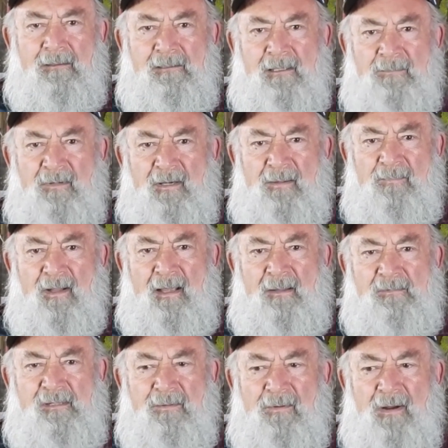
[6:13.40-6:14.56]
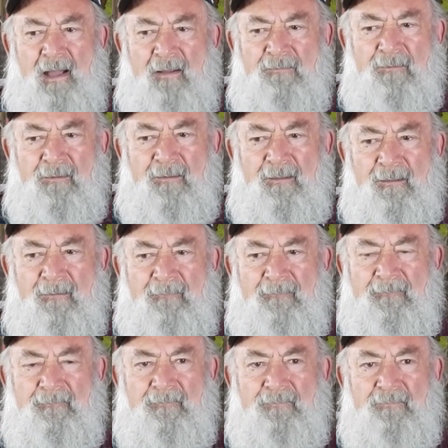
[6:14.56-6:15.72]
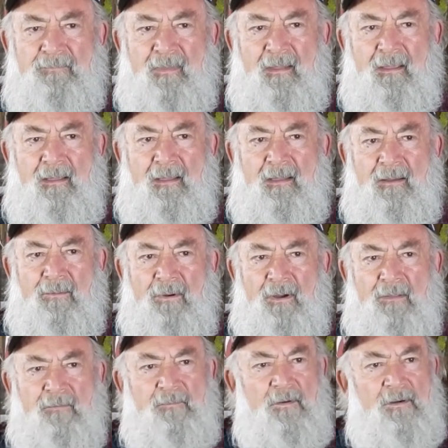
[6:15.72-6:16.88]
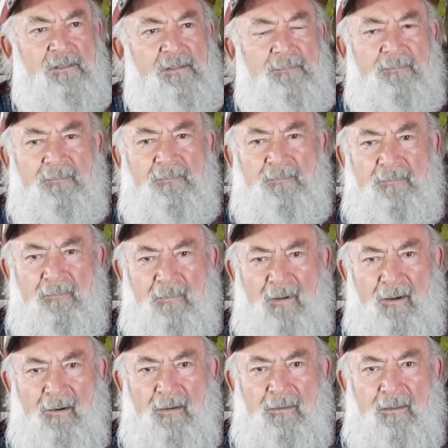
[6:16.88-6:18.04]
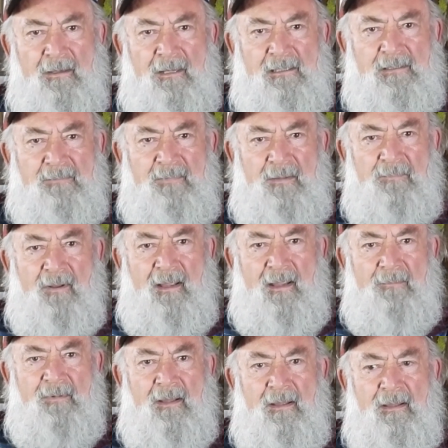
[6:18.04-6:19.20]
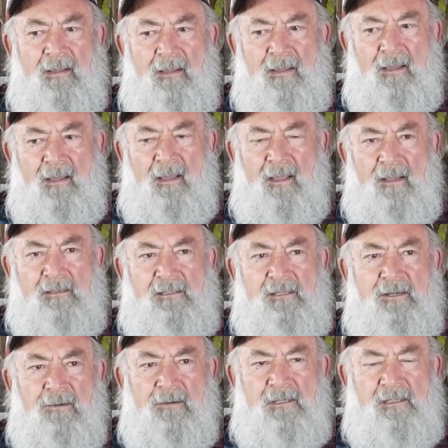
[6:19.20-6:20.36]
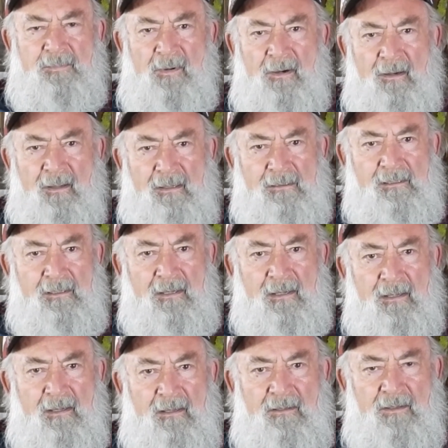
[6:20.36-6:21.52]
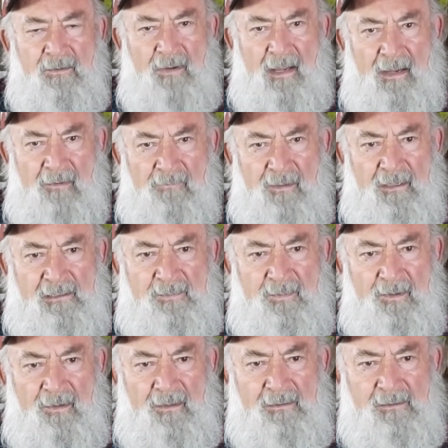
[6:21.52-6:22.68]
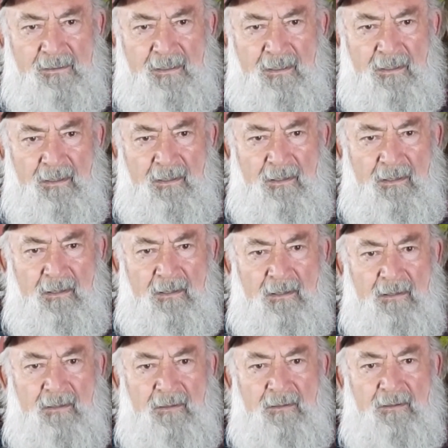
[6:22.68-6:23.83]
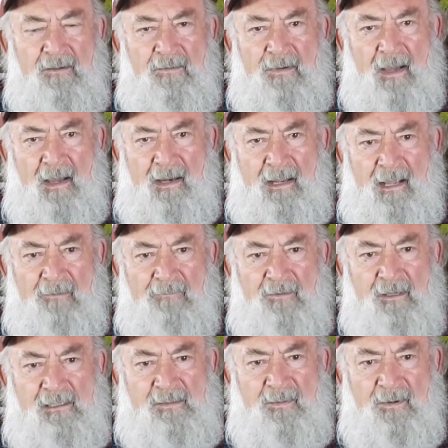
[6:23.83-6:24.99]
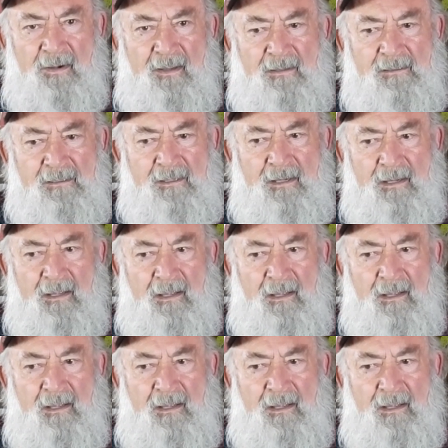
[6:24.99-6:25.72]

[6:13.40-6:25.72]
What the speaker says: Somebody blames the rifle. Well, the first area that needs to be blamed is your experience. Do you have the experience? Do you not have the experience?